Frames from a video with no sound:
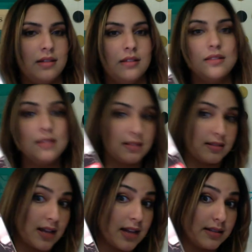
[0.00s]
This is
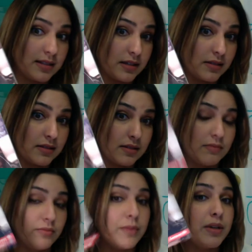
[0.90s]
not a text.
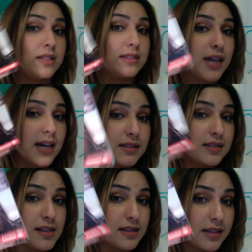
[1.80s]
Remember, a text
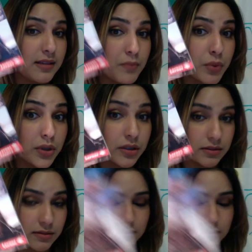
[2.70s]
is a book.